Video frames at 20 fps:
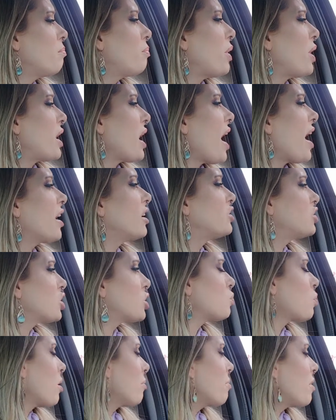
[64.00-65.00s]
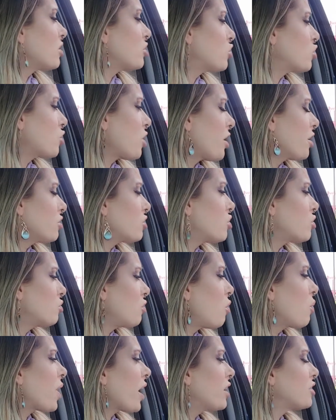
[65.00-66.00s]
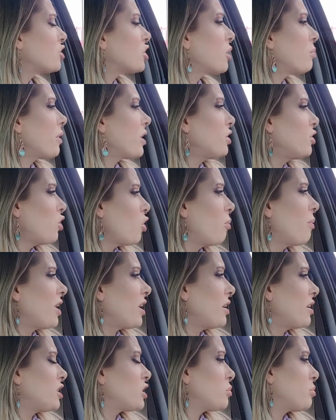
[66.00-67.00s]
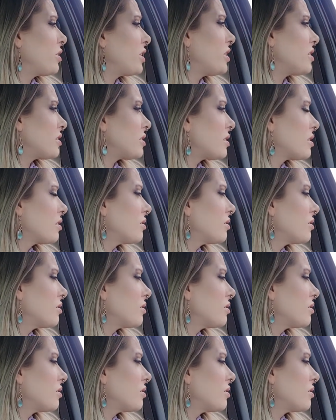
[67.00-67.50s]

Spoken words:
but I just want mustard on it. So no ketchup and no mayonnaise, please.